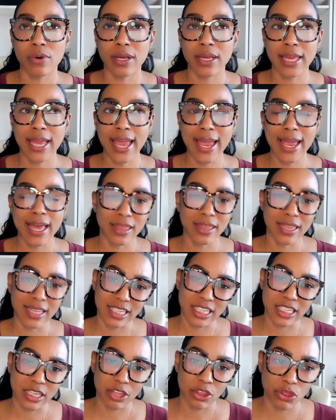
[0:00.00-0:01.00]
can
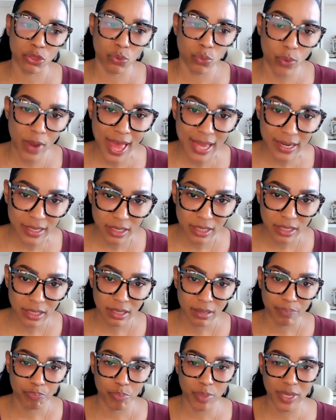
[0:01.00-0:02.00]
this threat
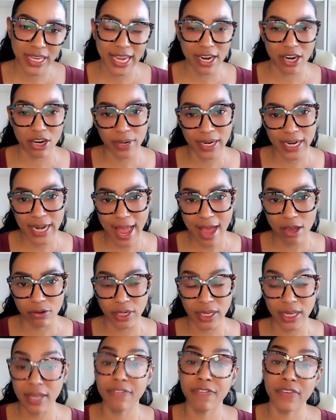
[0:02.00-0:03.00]
be carried out
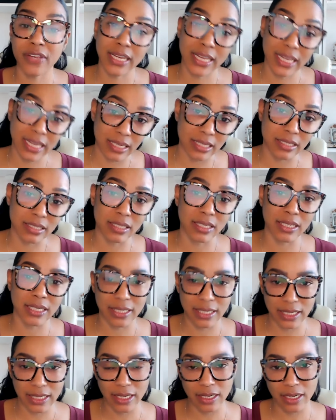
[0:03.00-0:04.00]
if it is
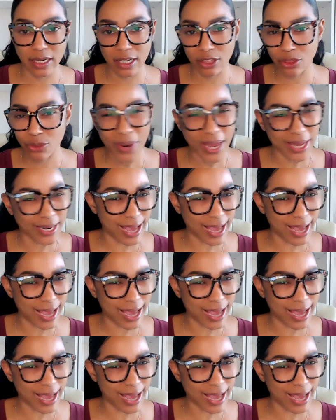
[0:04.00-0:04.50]
indeed a threat?